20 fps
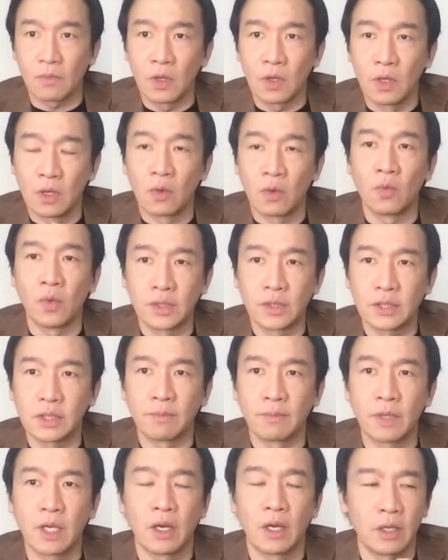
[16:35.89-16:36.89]
you know, with
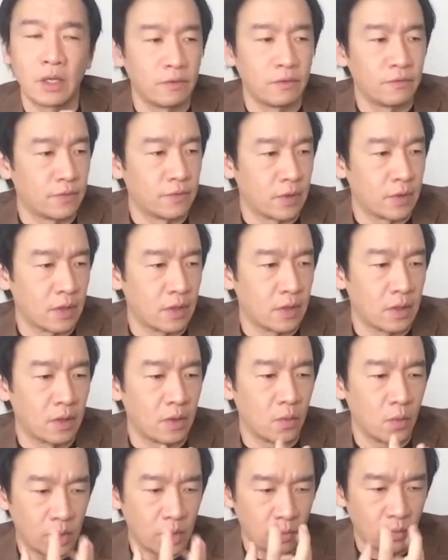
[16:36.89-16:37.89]
some kind of,
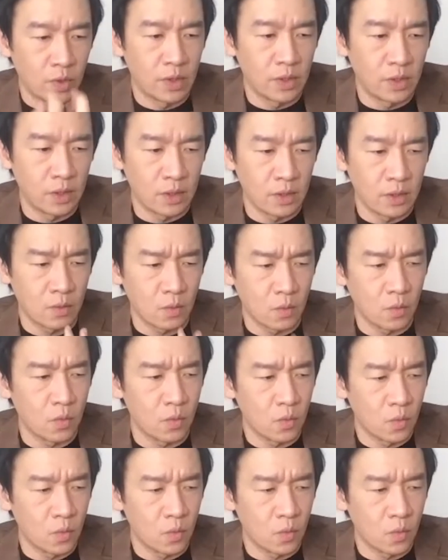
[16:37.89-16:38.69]
uh, with, with a,